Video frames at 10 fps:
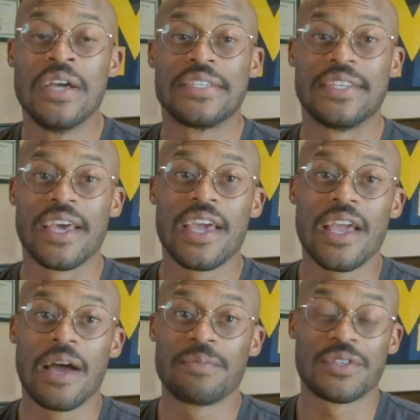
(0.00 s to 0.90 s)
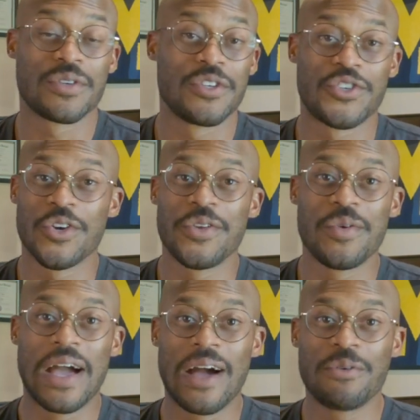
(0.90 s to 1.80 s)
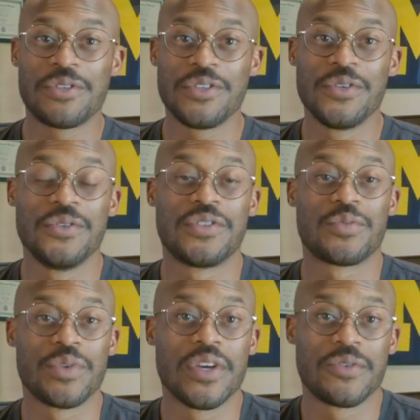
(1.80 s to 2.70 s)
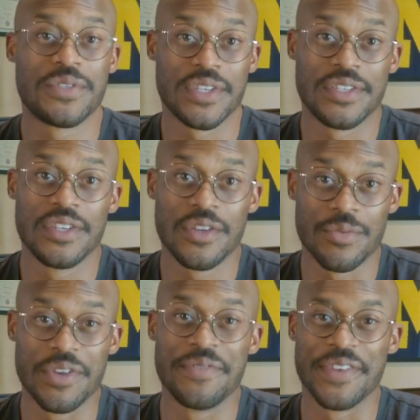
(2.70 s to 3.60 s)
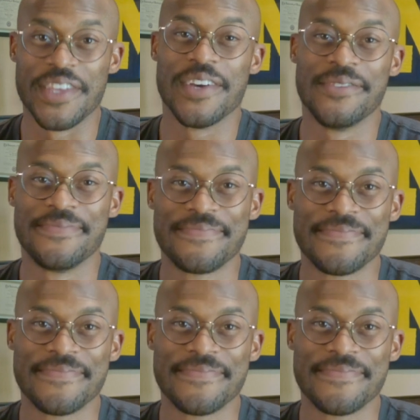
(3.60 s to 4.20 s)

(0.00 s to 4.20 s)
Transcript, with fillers: Today, I'm just going to show you how to use 360-degree video.